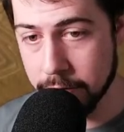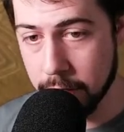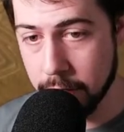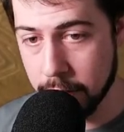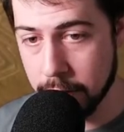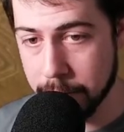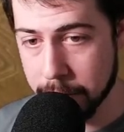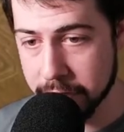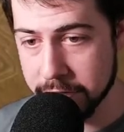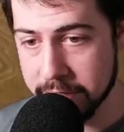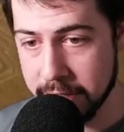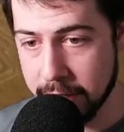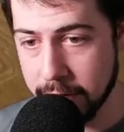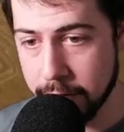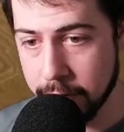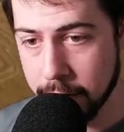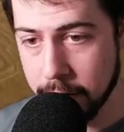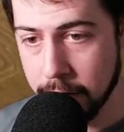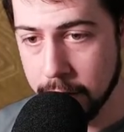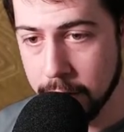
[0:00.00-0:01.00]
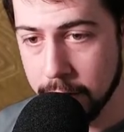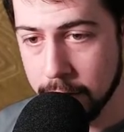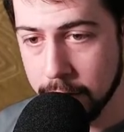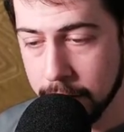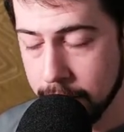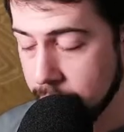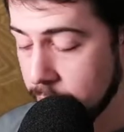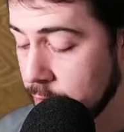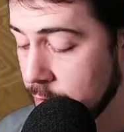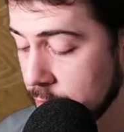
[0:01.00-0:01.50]
100%.
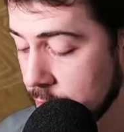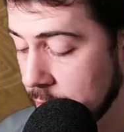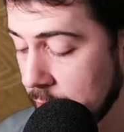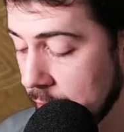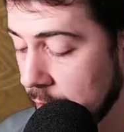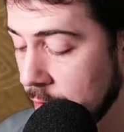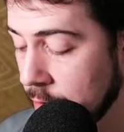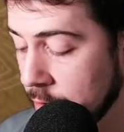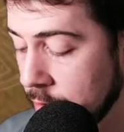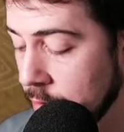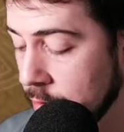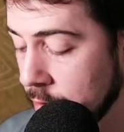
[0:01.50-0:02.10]
Yeah.